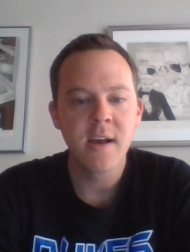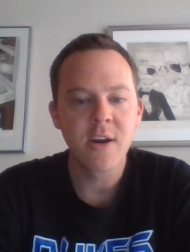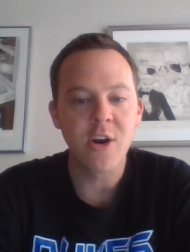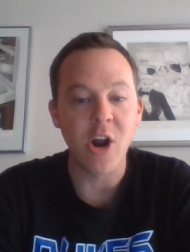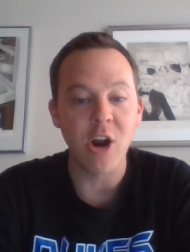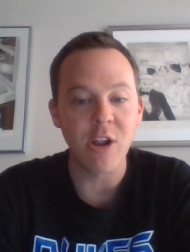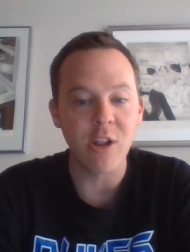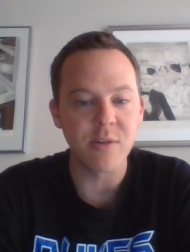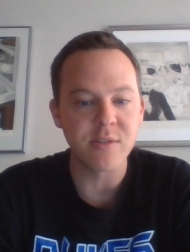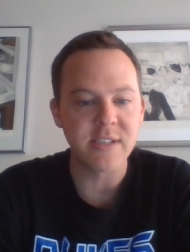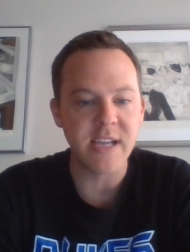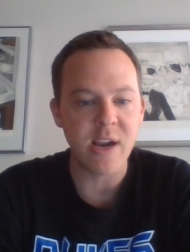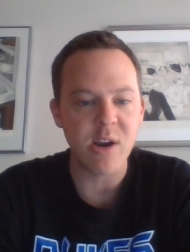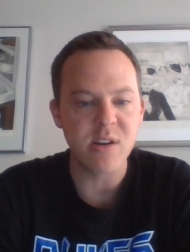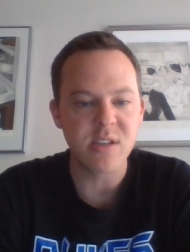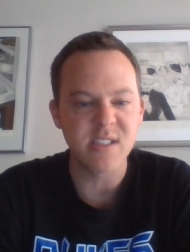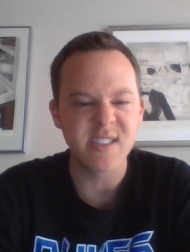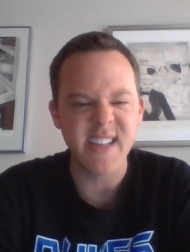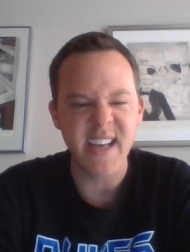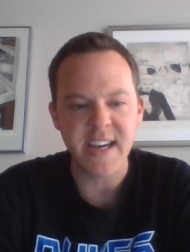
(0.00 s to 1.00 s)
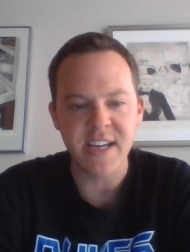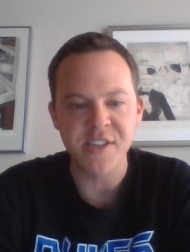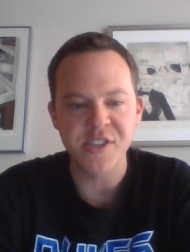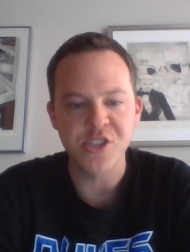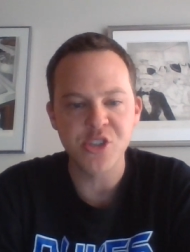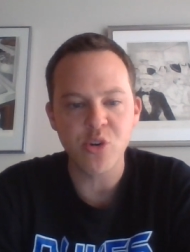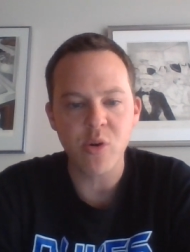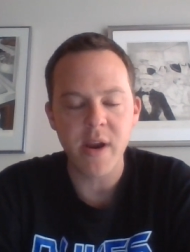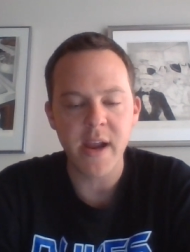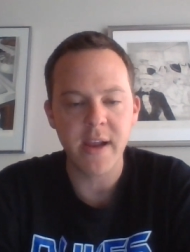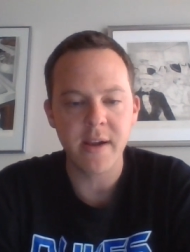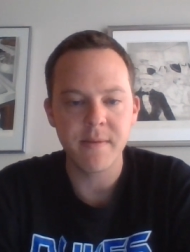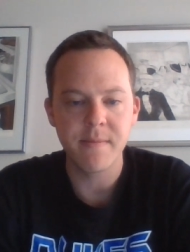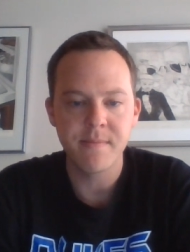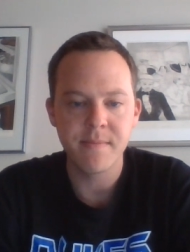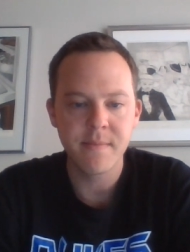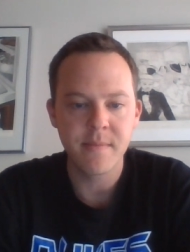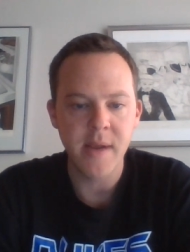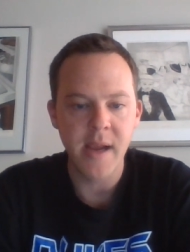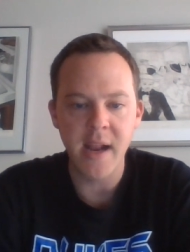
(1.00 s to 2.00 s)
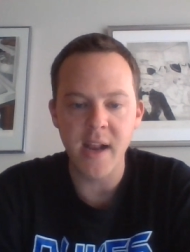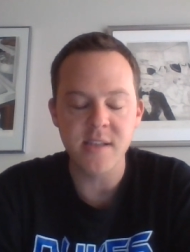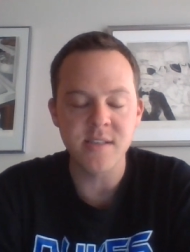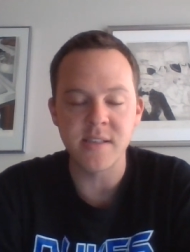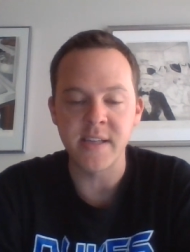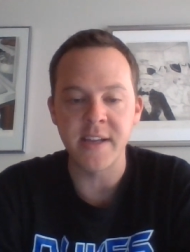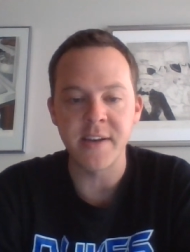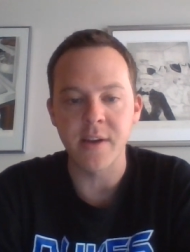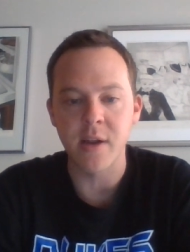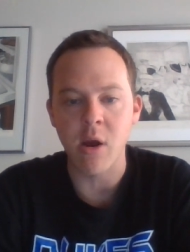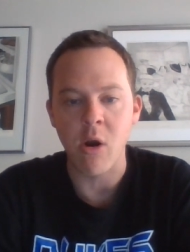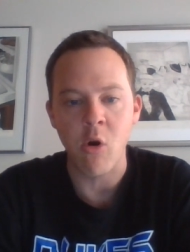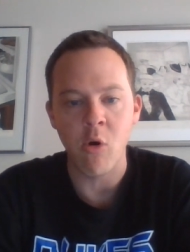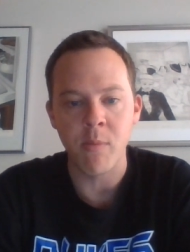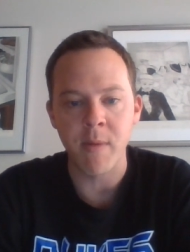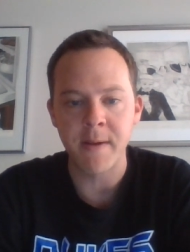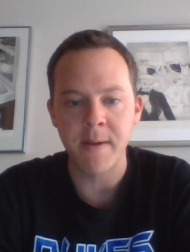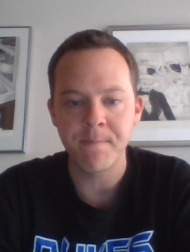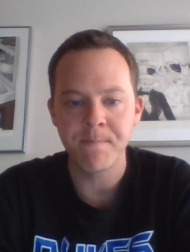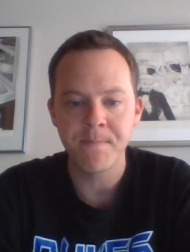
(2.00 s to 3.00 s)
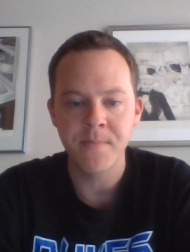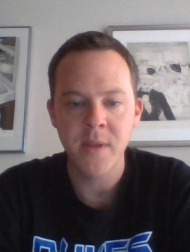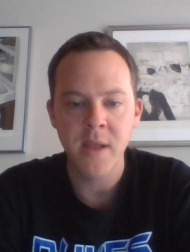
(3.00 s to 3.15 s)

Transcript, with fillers: Carlos' hair is thick and straight. He doesn't need to comb it.